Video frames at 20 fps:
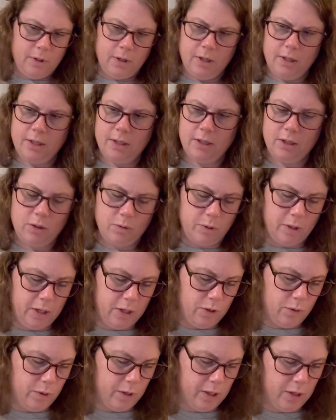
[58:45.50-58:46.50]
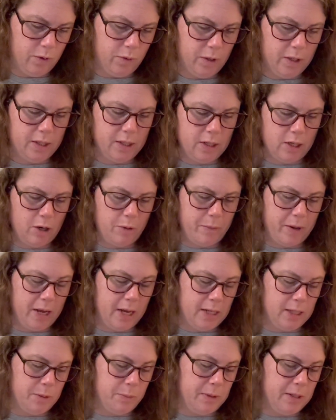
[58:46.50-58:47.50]
it's a 2023 start. My
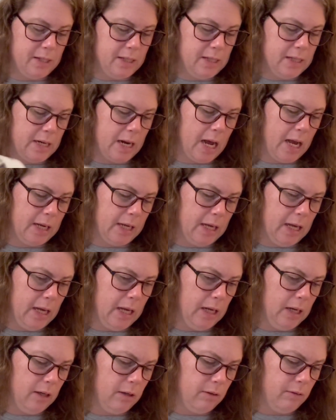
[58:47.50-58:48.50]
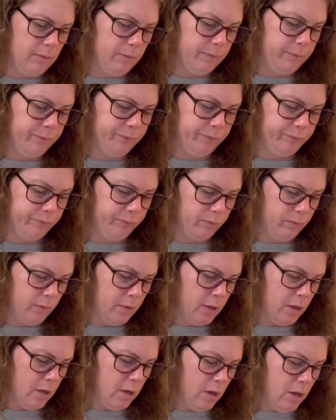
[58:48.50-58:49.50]
husband's stocking,
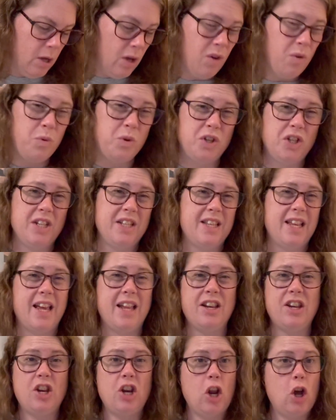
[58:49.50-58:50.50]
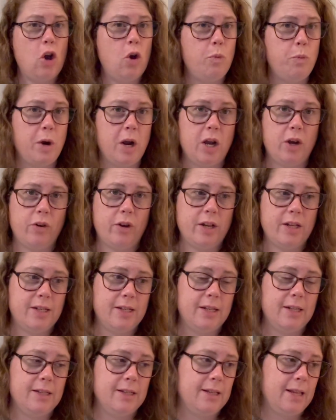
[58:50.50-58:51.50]
which has had no progress
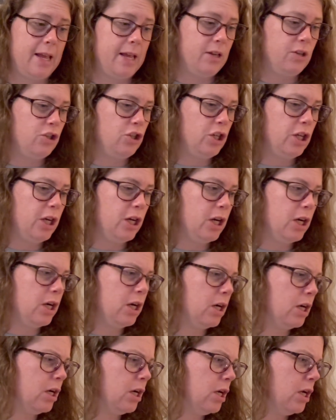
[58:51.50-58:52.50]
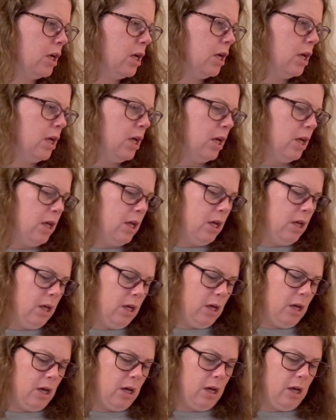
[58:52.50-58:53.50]
since last year.
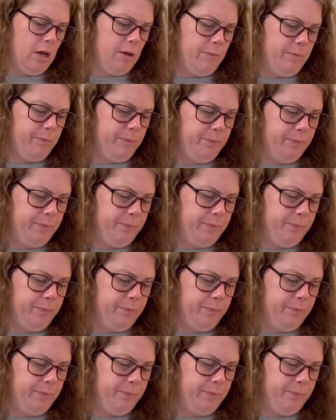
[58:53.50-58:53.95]
I'm